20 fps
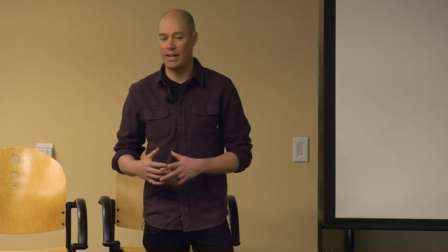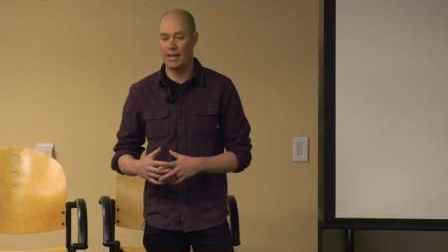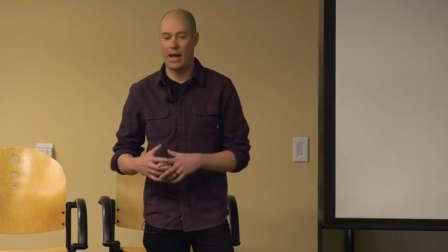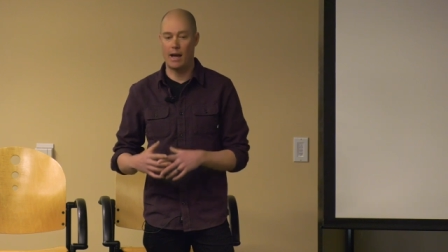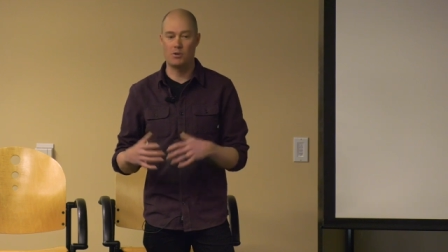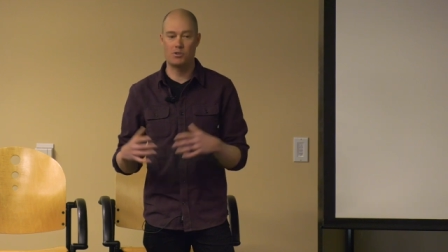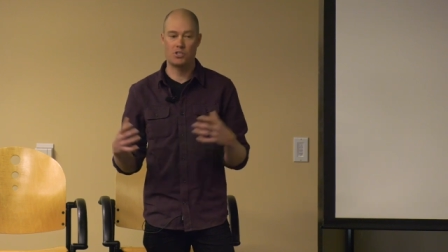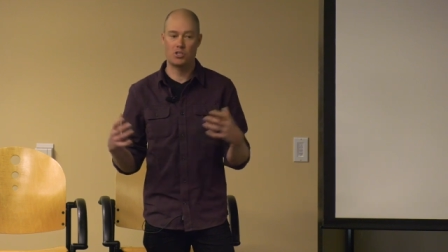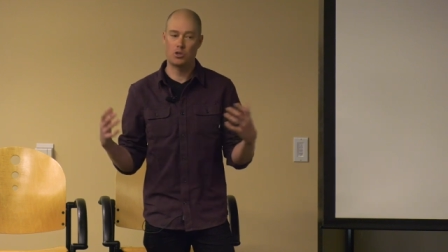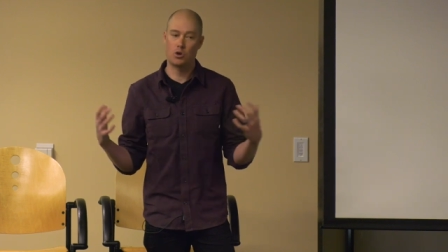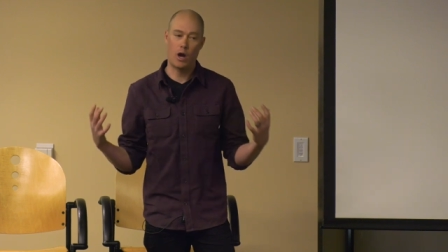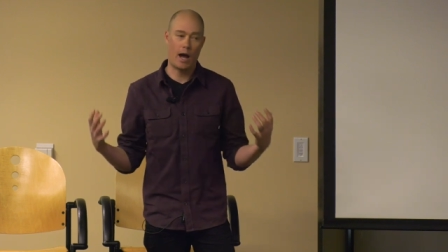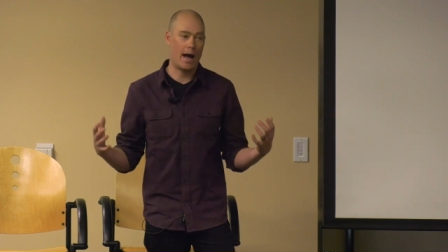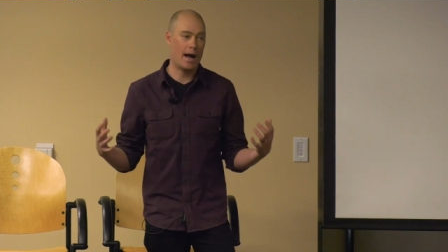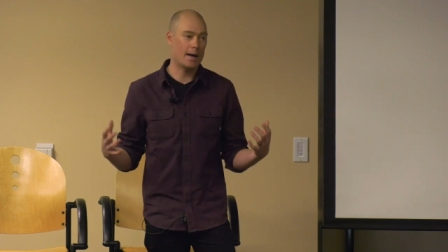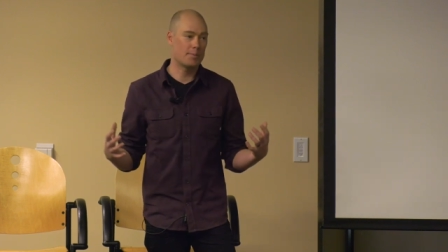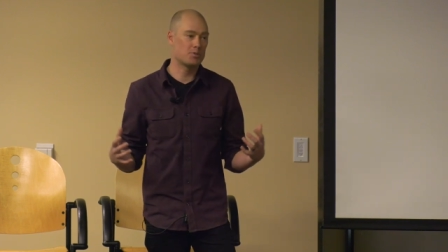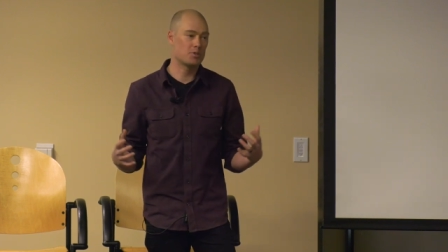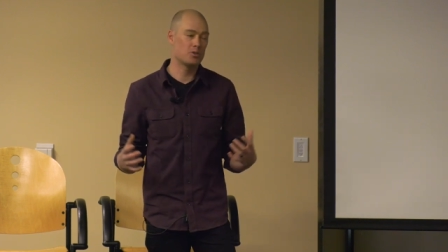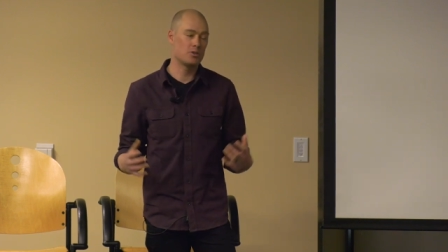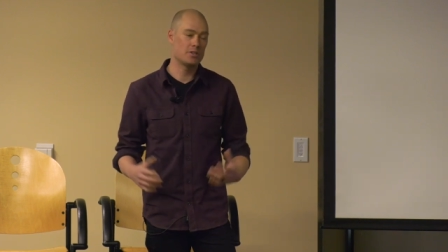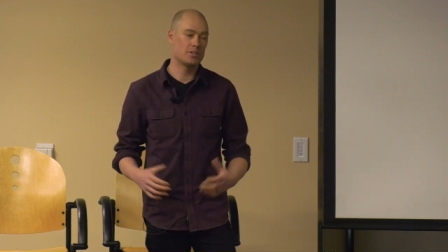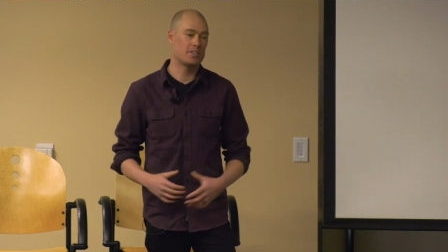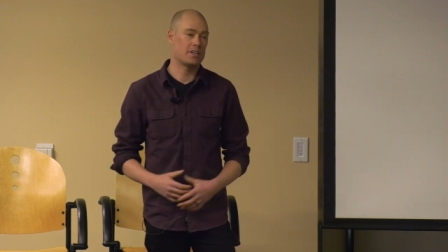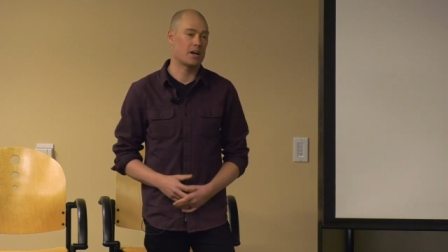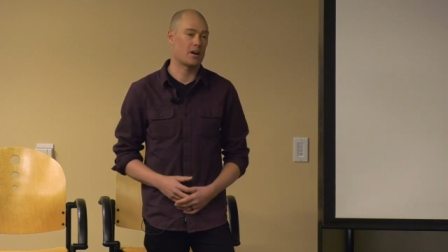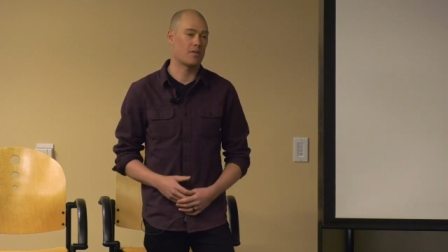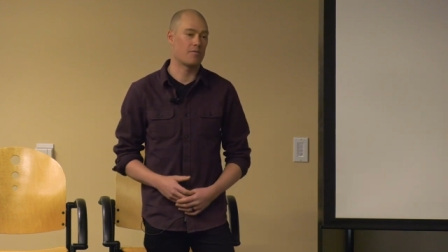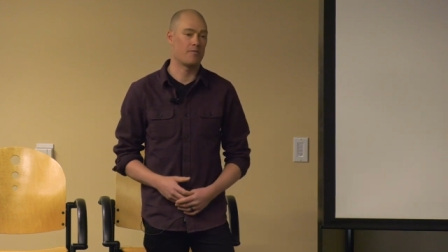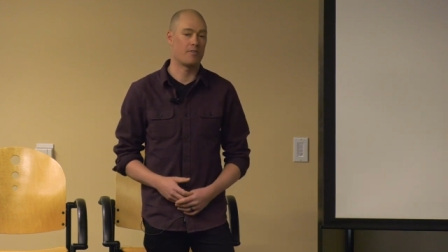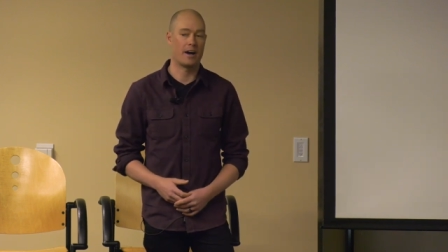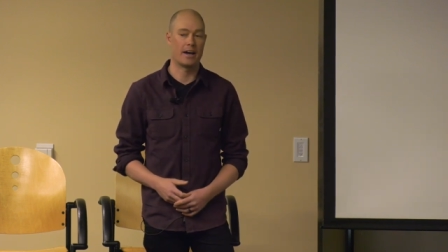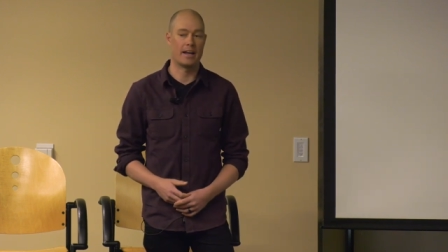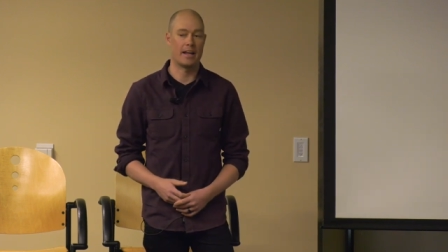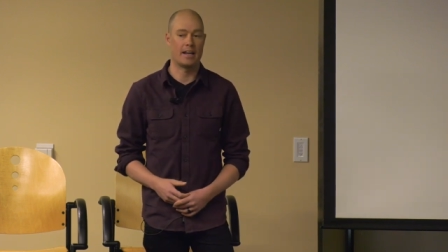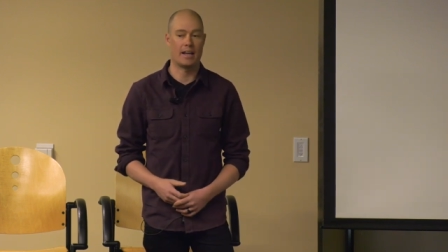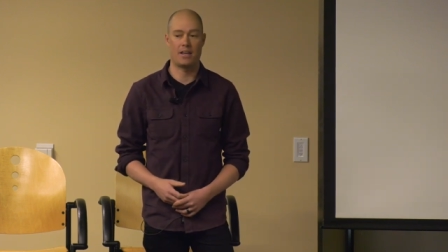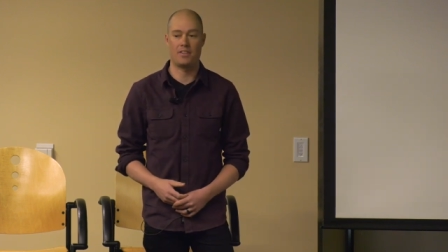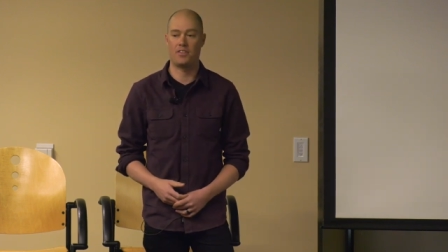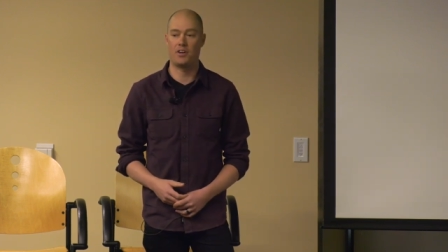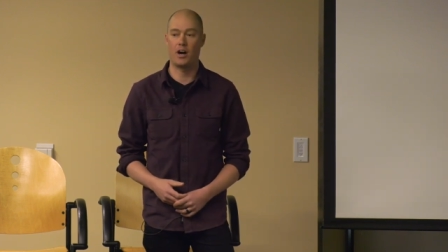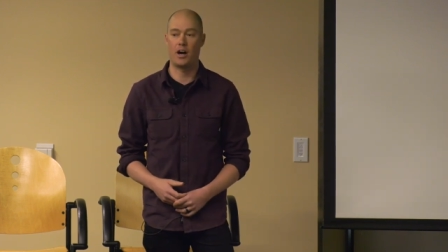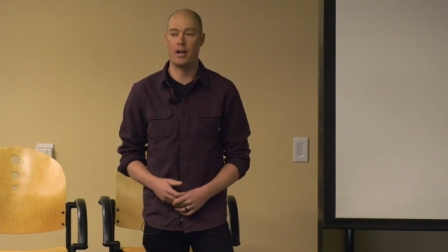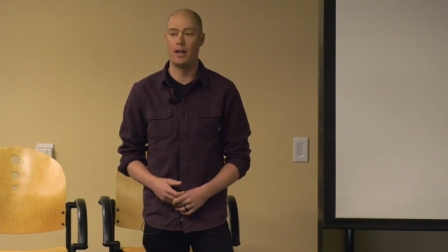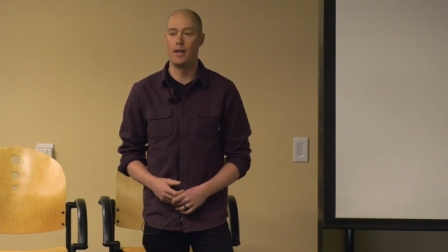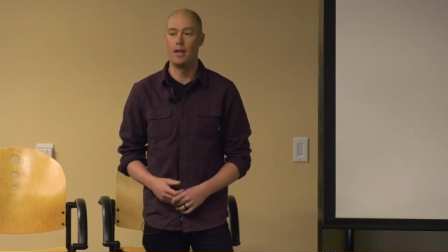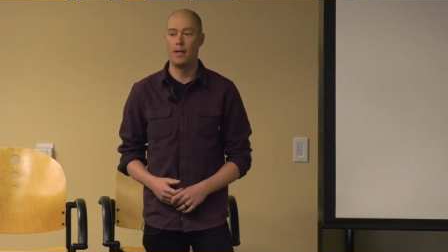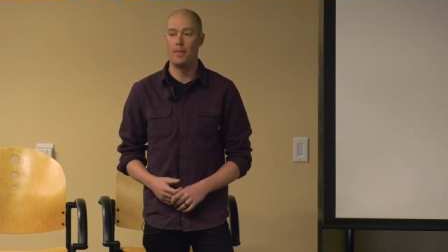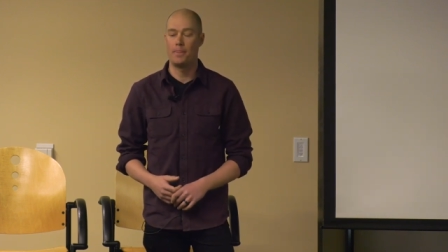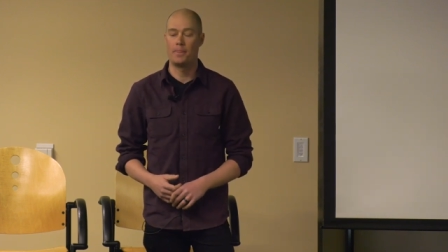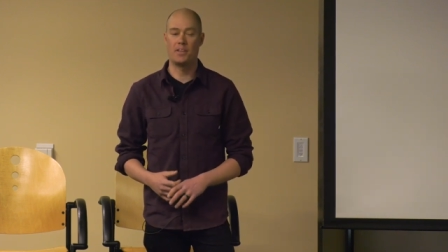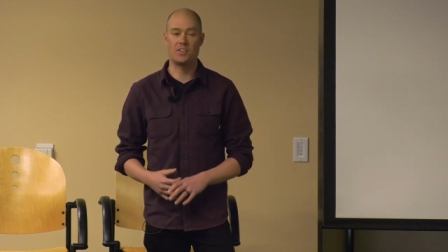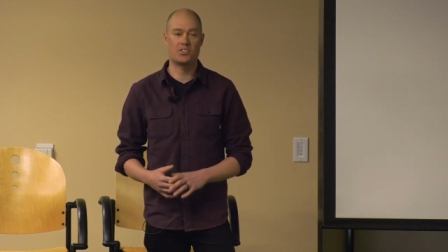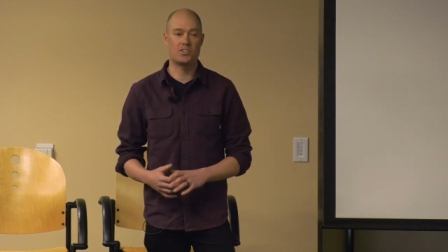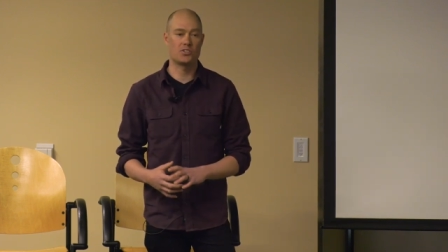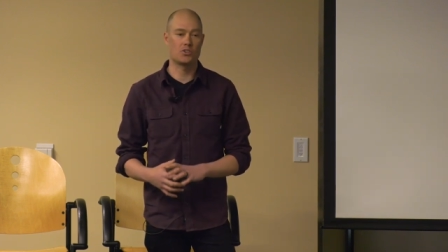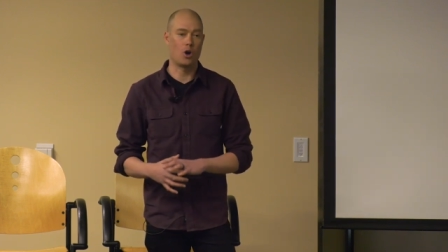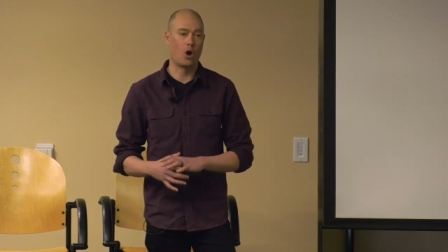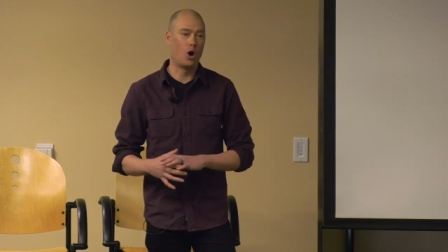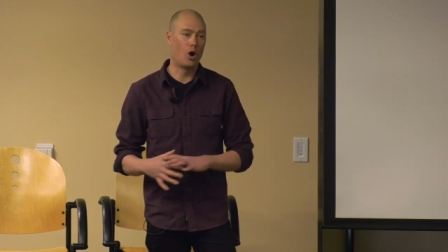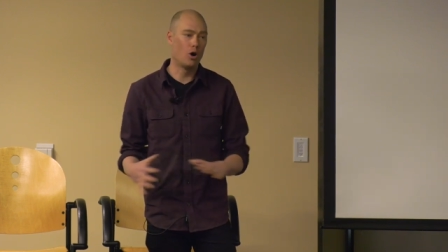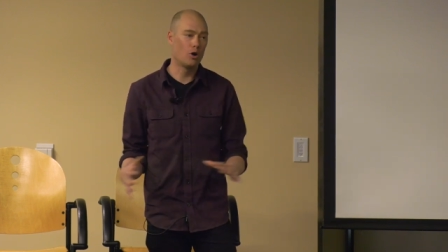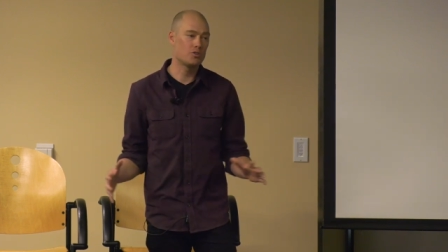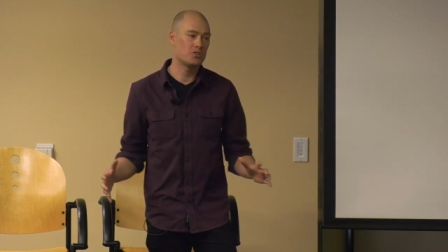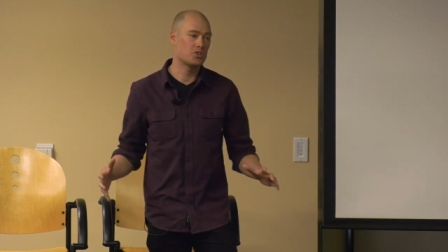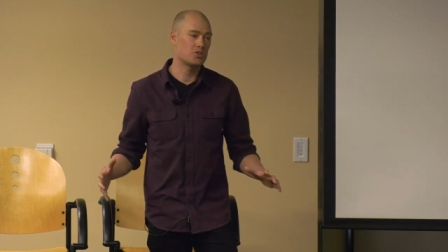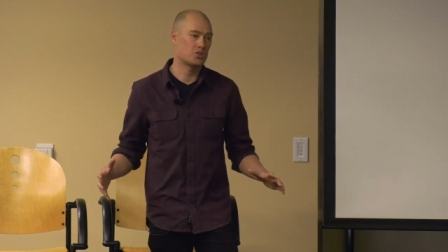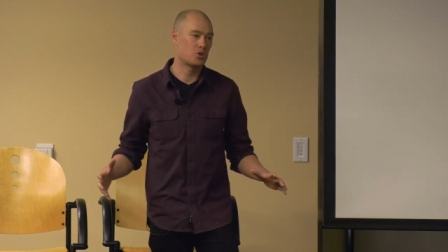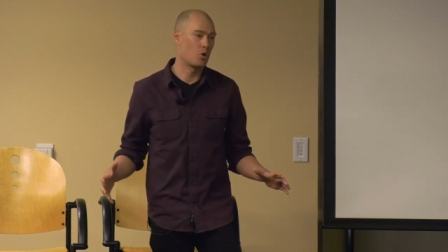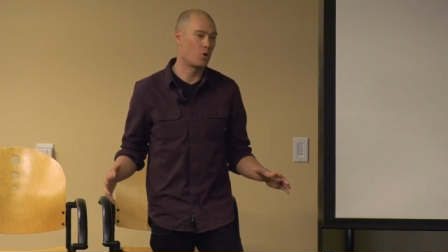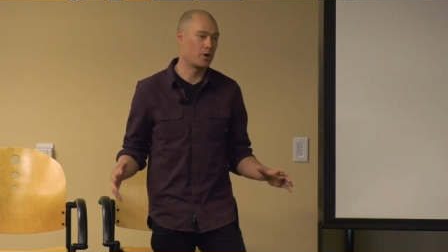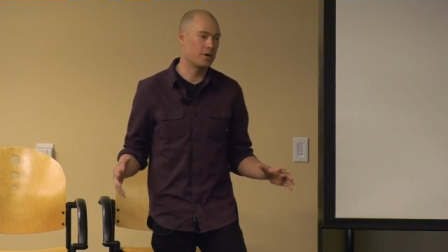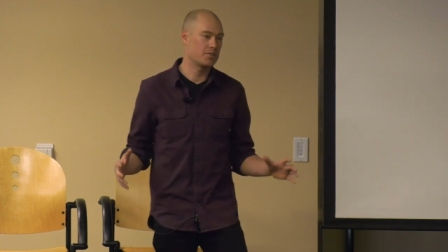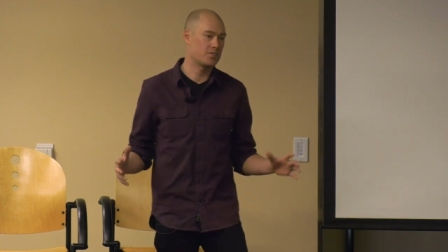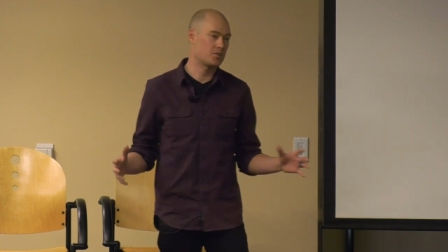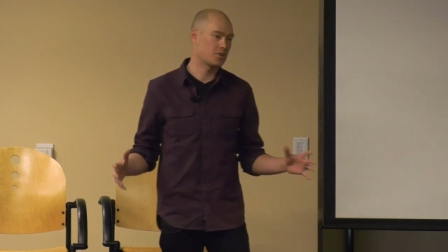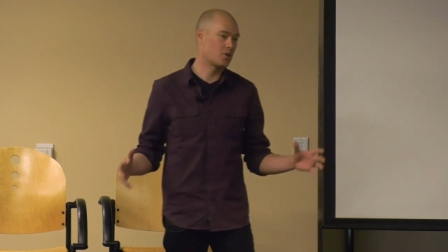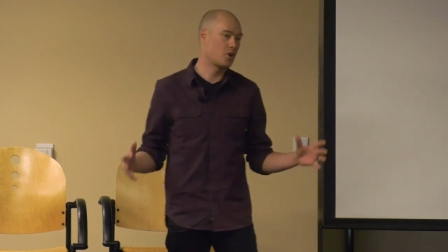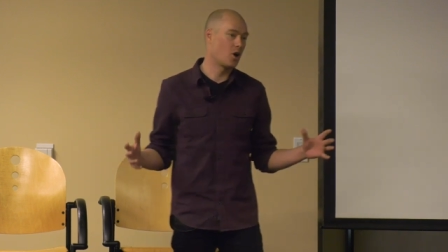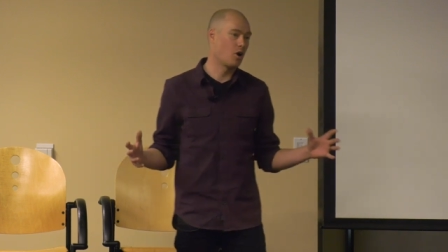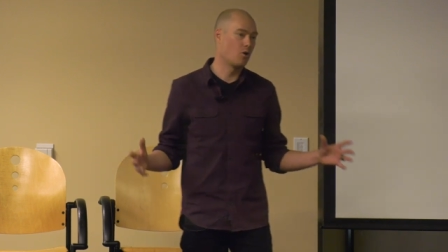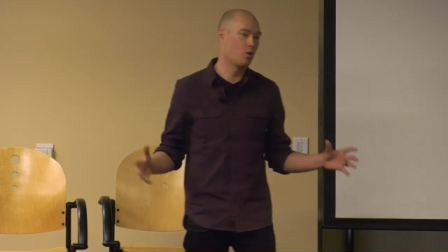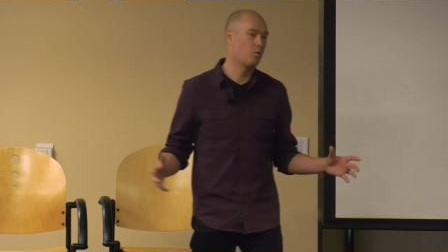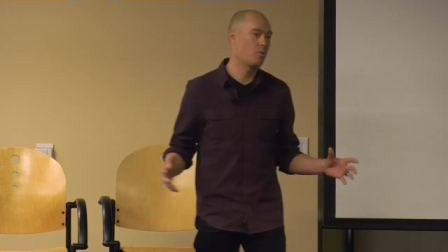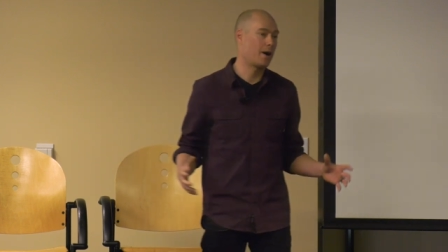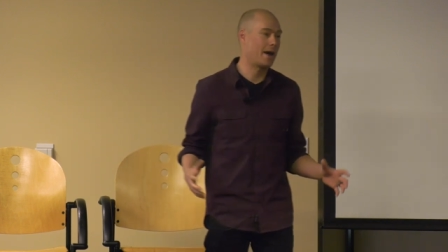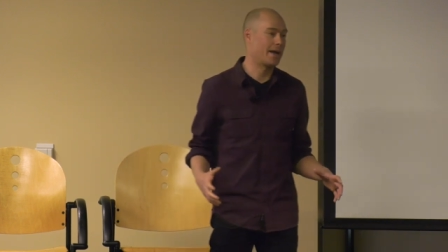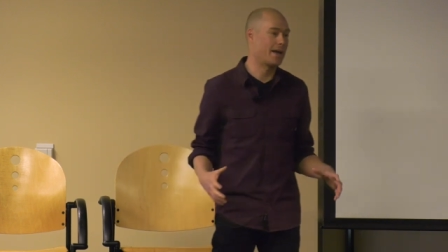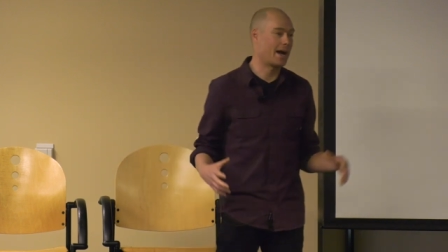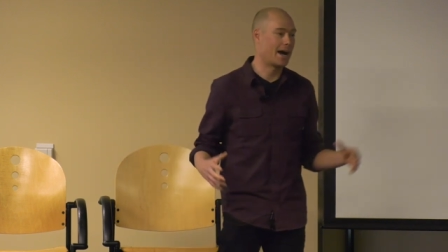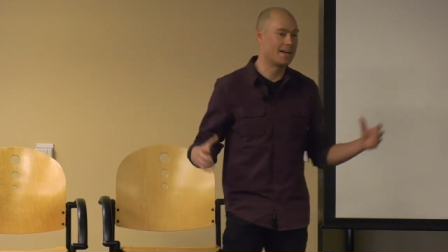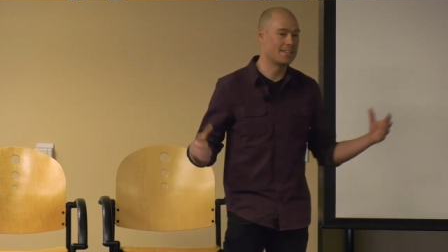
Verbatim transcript: Like I was absolutely terrified, and I thought, this is all just going to go away.